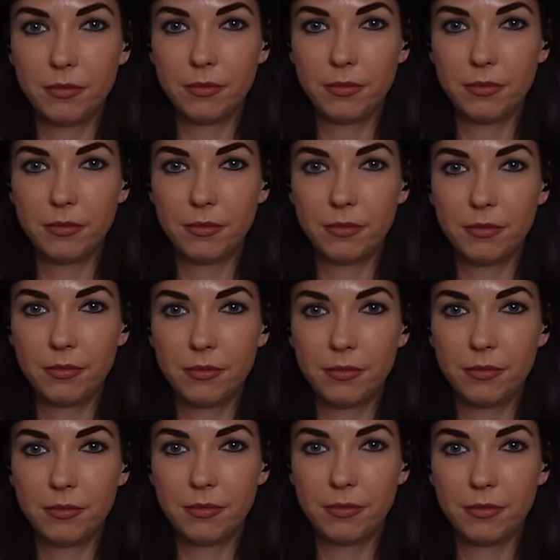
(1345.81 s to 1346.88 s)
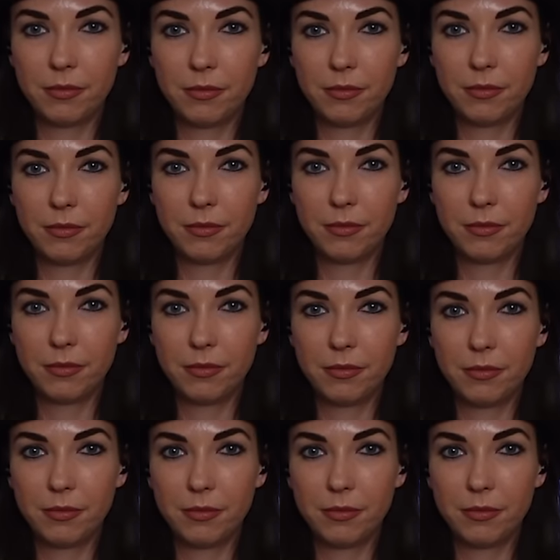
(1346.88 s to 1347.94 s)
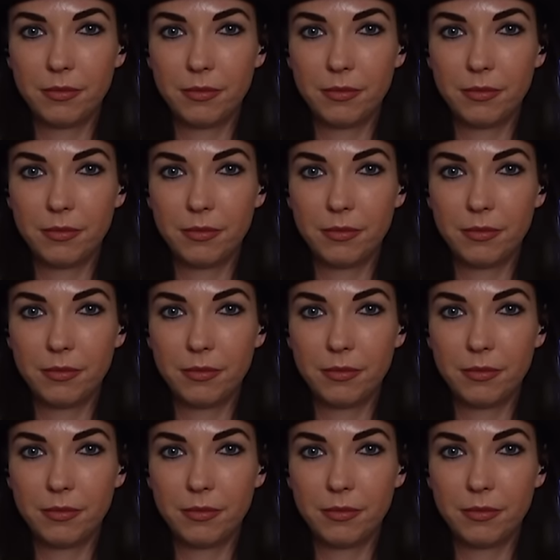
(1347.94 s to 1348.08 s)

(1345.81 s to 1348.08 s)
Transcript: The person shown says nothing.